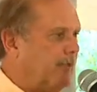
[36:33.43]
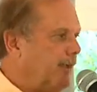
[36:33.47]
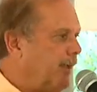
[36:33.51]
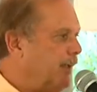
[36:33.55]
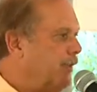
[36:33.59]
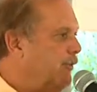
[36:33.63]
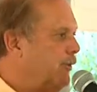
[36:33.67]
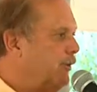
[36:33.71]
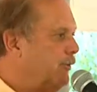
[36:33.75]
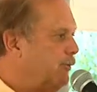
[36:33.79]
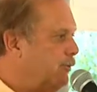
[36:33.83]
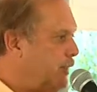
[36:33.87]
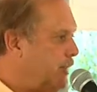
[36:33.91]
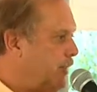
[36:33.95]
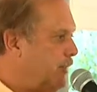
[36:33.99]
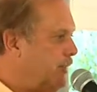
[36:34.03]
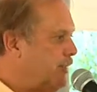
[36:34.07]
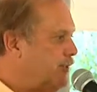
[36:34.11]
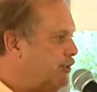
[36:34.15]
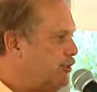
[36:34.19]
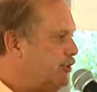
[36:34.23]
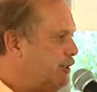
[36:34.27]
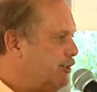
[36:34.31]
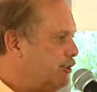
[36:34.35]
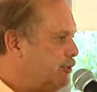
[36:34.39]
I thought, wow,
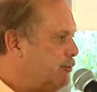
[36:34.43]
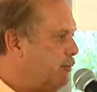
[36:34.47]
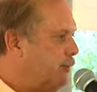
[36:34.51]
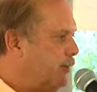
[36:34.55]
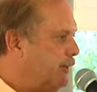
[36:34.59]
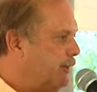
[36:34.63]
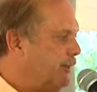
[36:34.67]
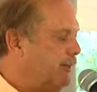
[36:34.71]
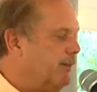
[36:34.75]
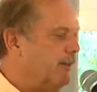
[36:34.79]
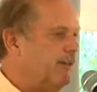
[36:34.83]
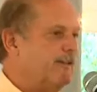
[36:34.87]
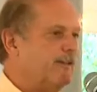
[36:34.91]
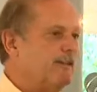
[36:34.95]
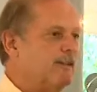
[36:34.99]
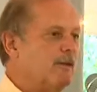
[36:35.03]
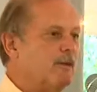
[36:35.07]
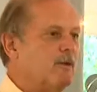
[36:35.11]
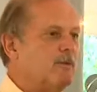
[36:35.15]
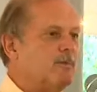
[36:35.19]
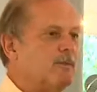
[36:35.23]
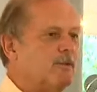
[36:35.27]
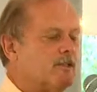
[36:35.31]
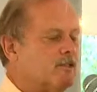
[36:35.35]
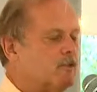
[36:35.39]
that sounds pretty good, you
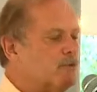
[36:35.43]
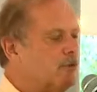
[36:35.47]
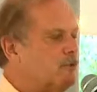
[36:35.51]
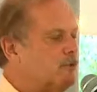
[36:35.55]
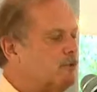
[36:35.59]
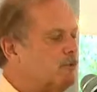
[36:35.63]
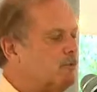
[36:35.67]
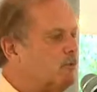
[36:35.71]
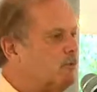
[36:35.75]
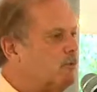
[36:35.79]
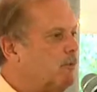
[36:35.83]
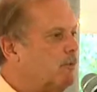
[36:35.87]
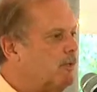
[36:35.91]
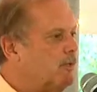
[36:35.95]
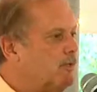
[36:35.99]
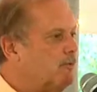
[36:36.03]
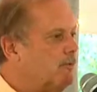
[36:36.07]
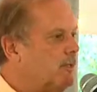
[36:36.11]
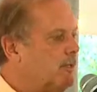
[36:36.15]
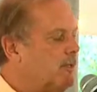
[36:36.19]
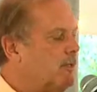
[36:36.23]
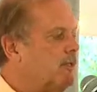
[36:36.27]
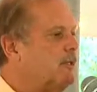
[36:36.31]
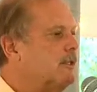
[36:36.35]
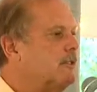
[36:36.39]
know. So I said, well, what do you
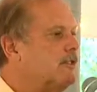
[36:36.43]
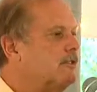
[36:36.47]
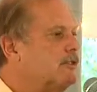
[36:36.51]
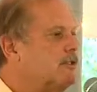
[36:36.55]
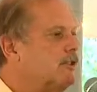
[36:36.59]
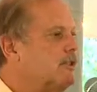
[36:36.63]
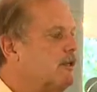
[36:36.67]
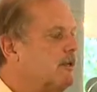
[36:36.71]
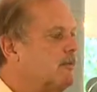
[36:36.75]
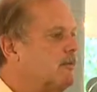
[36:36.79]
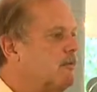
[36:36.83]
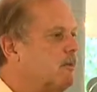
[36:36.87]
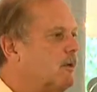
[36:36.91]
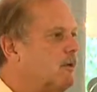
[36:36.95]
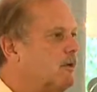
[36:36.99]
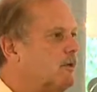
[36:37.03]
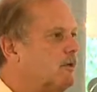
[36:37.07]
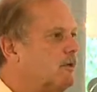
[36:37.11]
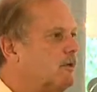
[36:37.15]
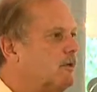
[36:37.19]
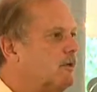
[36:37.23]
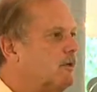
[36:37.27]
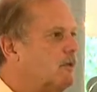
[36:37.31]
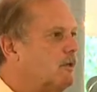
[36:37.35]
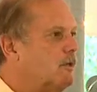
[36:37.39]
mean? He said,
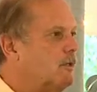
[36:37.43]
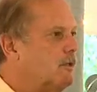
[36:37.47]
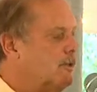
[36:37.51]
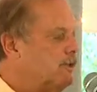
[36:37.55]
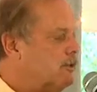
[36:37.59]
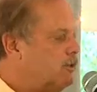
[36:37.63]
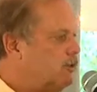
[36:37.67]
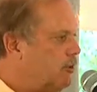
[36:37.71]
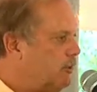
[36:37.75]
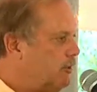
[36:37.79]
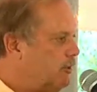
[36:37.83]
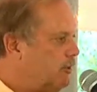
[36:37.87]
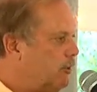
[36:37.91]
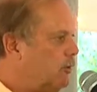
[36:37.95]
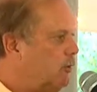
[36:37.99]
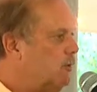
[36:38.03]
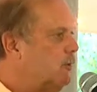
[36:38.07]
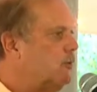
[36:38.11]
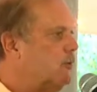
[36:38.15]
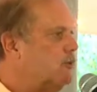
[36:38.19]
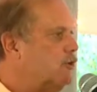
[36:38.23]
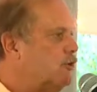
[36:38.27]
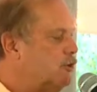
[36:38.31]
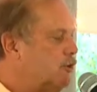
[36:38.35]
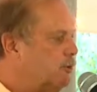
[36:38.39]
well, use
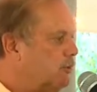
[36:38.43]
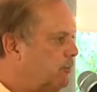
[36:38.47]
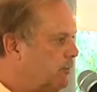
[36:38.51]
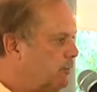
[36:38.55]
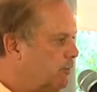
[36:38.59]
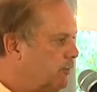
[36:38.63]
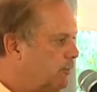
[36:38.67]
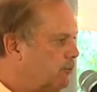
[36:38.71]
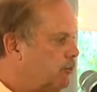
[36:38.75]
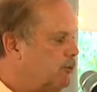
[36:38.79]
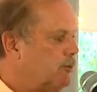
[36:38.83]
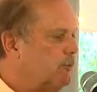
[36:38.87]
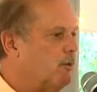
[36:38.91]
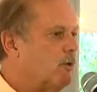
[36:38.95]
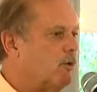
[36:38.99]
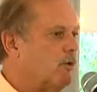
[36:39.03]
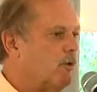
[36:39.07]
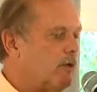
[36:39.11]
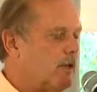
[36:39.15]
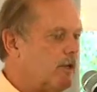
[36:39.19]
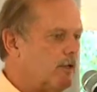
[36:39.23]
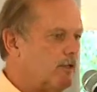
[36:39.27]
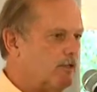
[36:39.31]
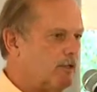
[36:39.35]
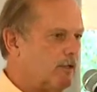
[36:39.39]
some
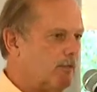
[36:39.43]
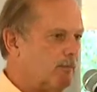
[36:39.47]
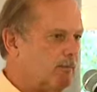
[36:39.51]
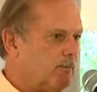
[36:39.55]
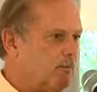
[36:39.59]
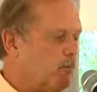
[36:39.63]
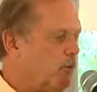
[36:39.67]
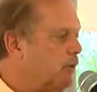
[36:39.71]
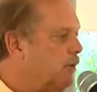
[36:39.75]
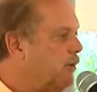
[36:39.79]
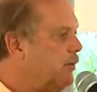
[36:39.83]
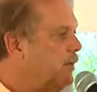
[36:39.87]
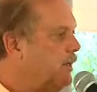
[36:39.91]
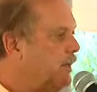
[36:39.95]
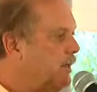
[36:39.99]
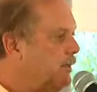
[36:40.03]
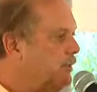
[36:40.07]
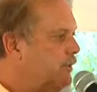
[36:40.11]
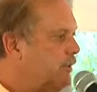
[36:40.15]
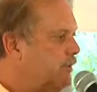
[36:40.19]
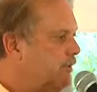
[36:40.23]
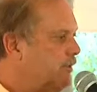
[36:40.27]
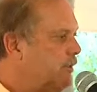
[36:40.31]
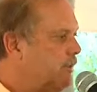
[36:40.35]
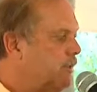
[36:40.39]
more
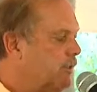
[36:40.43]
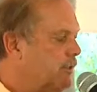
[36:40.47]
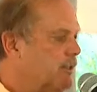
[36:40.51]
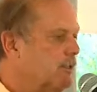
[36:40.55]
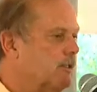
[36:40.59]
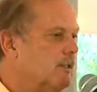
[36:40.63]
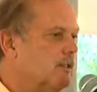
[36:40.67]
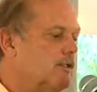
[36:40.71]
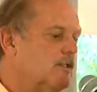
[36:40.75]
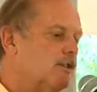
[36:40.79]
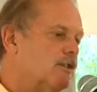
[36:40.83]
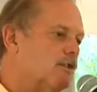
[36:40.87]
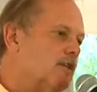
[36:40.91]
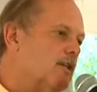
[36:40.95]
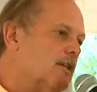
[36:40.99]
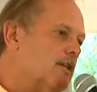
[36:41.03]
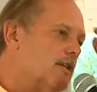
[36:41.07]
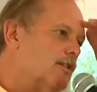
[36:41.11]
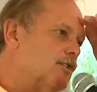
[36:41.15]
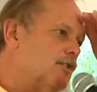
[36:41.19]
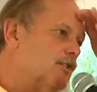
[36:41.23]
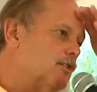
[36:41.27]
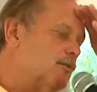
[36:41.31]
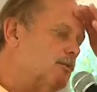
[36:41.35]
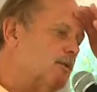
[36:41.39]
creativity in this. And
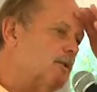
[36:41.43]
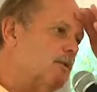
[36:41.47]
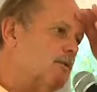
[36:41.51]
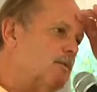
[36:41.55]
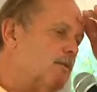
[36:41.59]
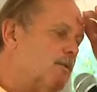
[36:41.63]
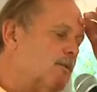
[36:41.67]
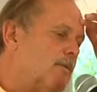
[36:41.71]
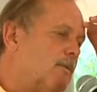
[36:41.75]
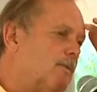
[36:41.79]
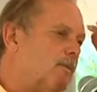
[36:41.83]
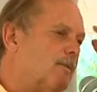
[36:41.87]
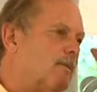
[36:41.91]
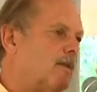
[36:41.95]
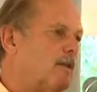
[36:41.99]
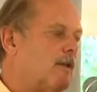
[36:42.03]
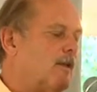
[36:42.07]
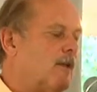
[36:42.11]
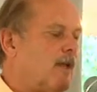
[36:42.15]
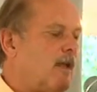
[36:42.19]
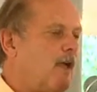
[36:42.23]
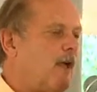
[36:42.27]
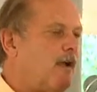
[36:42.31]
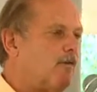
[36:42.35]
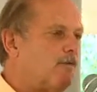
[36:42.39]
I said, well,
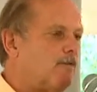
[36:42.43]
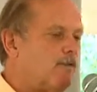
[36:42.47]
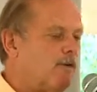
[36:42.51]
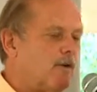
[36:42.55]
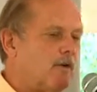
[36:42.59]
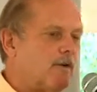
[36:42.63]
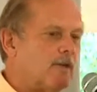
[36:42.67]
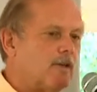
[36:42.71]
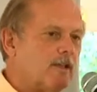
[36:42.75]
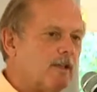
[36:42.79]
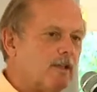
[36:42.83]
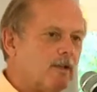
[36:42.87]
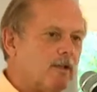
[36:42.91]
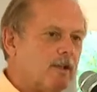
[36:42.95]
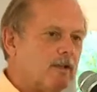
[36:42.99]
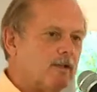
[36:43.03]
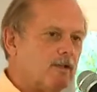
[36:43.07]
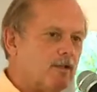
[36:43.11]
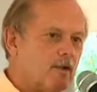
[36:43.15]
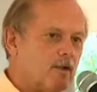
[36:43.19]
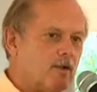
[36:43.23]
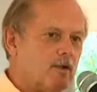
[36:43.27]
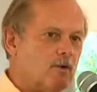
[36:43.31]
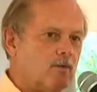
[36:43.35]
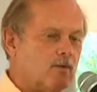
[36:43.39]
how far can I
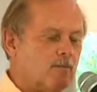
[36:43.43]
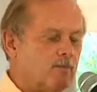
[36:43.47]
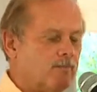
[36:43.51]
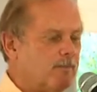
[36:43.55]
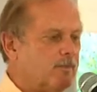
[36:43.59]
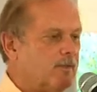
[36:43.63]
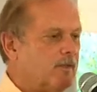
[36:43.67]
go?